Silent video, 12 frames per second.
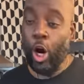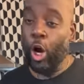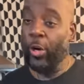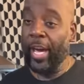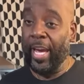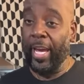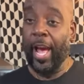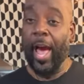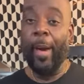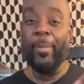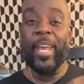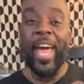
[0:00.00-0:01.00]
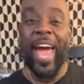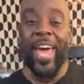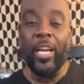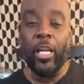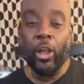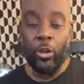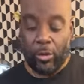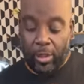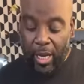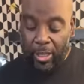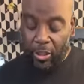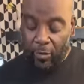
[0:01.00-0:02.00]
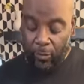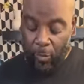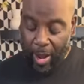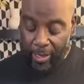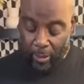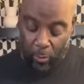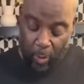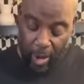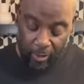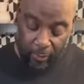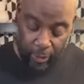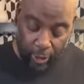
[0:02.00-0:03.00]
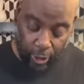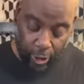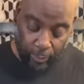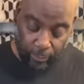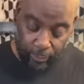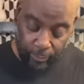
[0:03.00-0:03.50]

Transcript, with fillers: Okay, I'm gonna add a little touch of rice wine vinegar,